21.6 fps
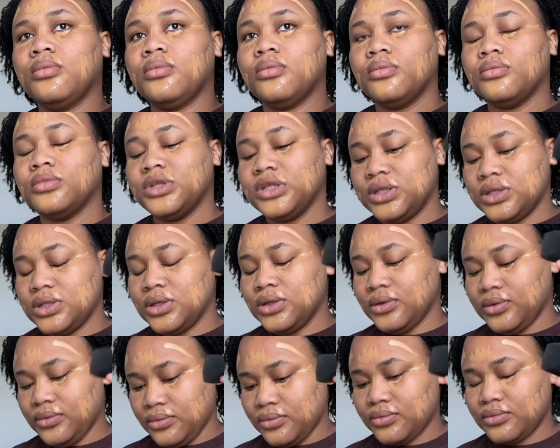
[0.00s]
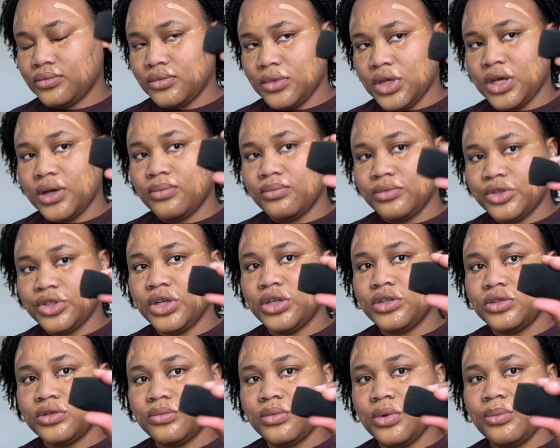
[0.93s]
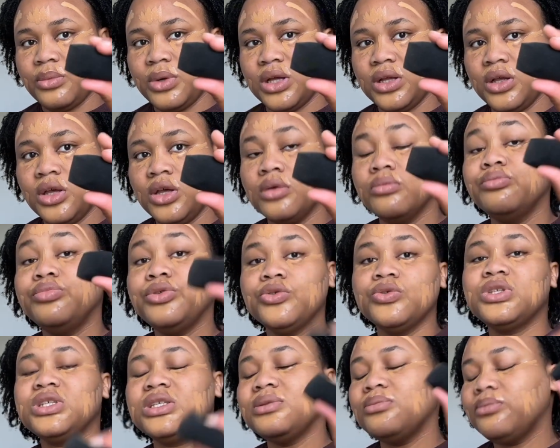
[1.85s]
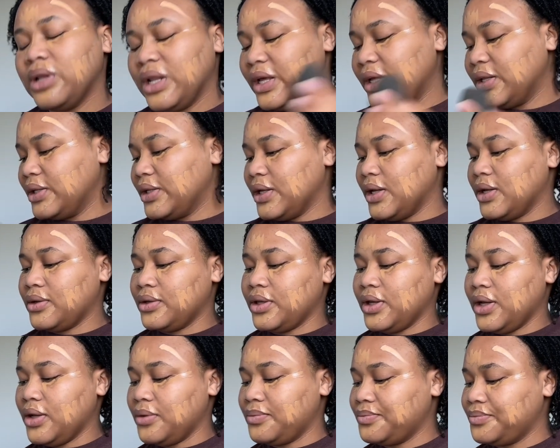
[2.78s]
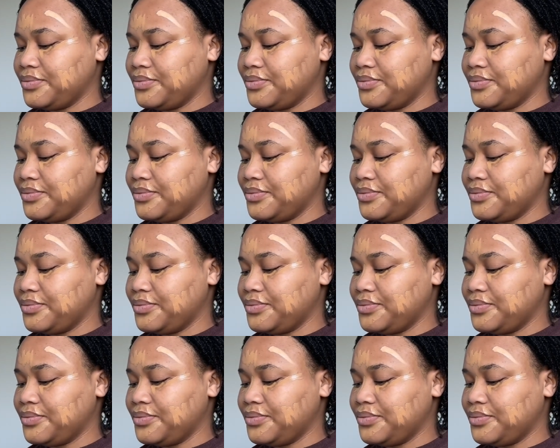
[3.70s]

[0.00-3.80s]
this thing, I'm trying to remember, beauty blender. Yeah.